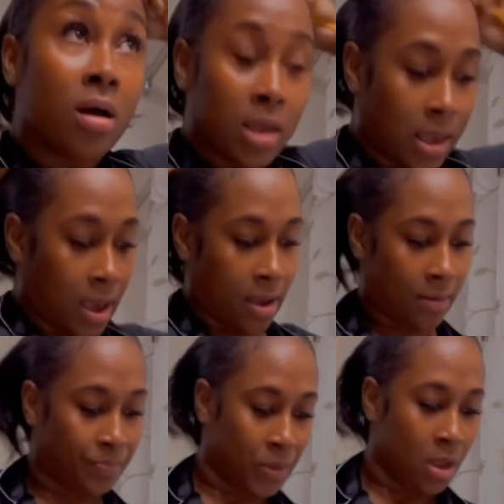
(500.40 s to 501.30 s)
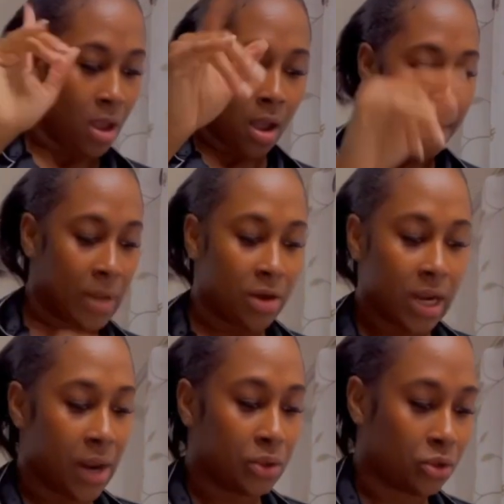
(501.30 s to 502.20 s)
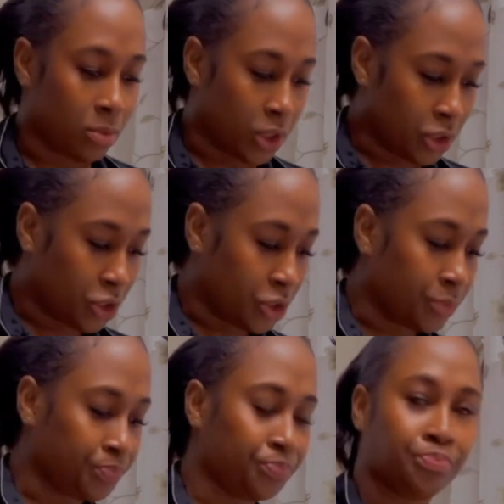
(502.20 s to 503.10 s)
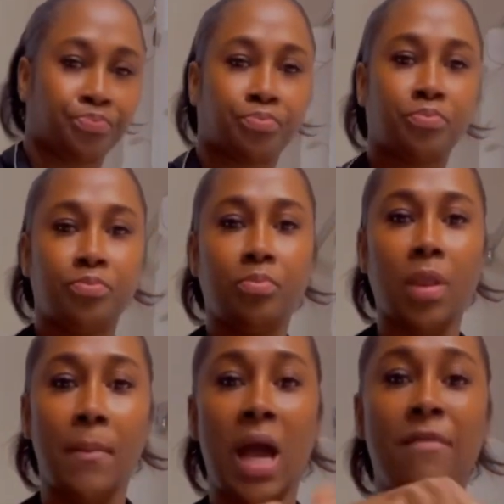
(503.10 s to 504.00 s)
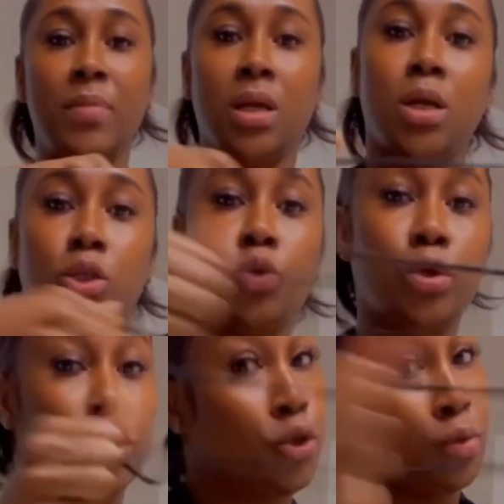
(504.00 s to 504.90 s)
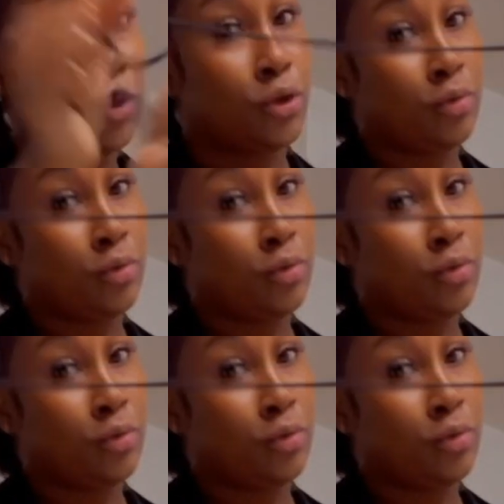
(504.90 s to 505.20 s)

yeah i'm not really do too much i have my squinchy squinchy